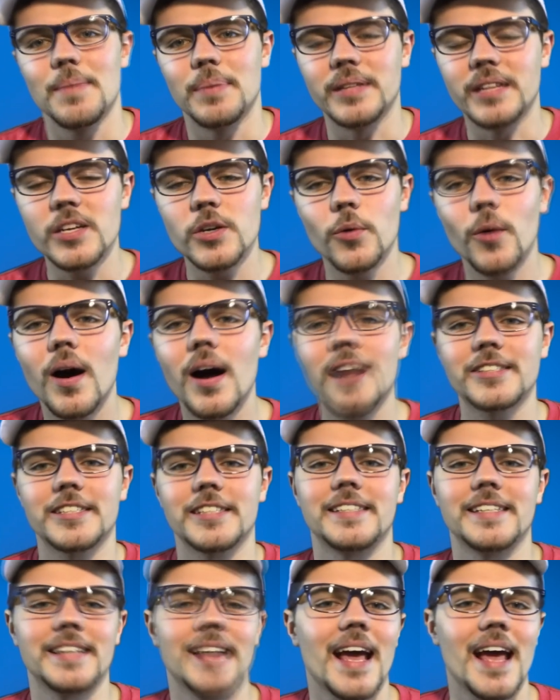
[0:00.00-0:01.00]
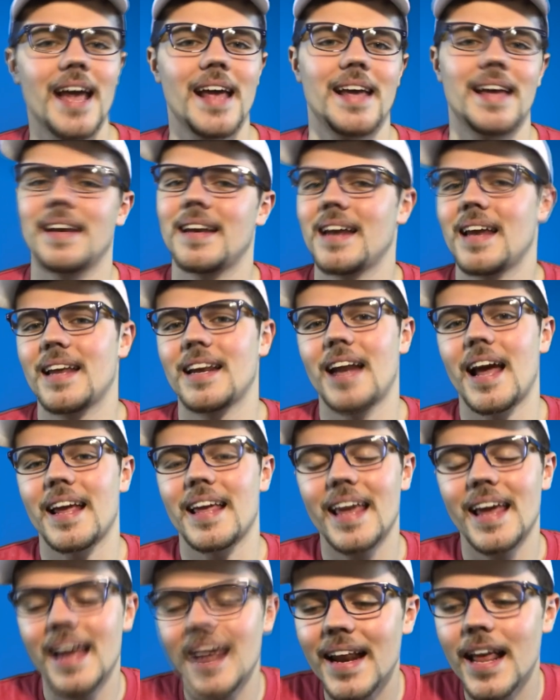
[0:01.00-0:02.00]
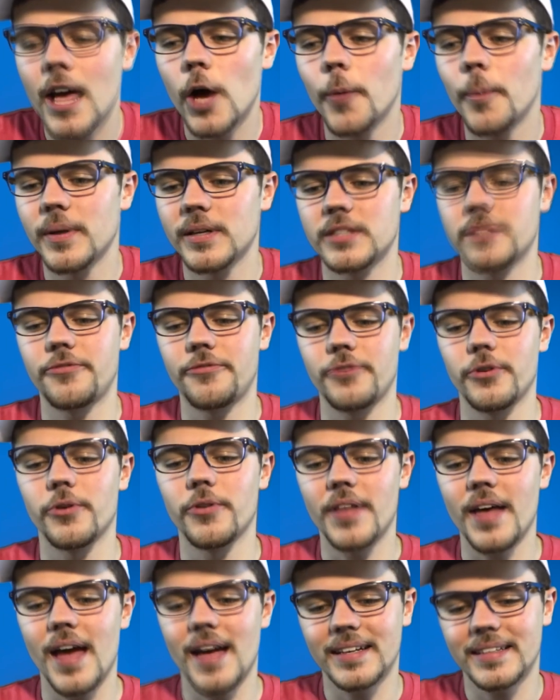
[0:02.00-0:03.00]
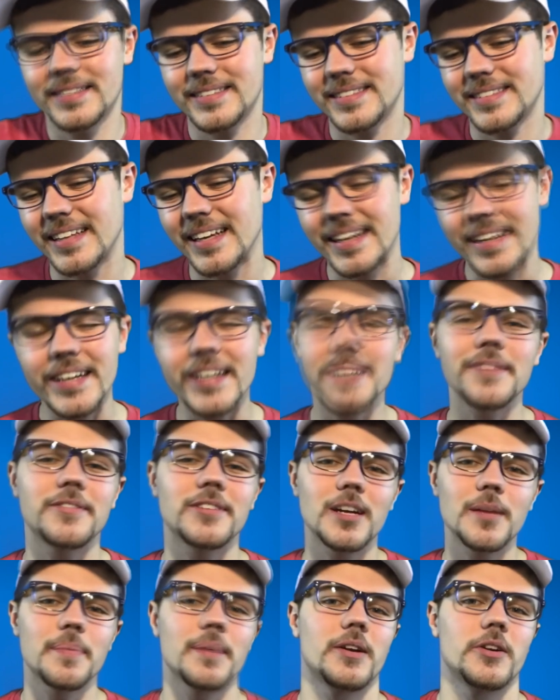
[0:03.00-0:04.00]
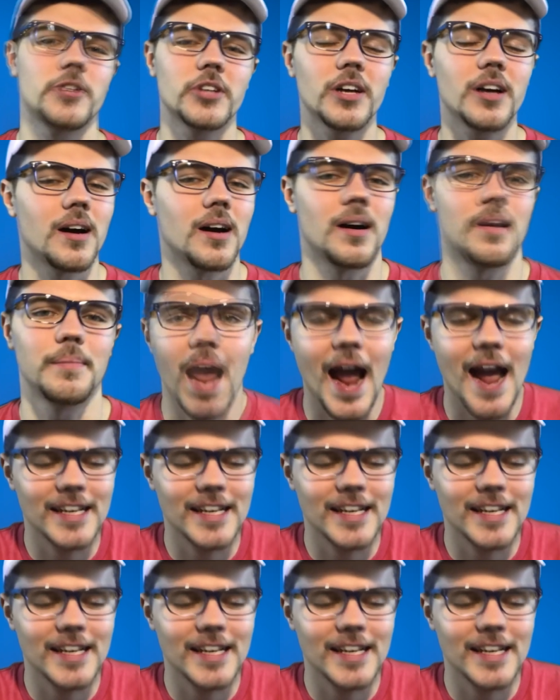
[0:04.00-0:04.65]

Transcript: But then you watch it today, and, and I can't help but to feel that they could have done a better job.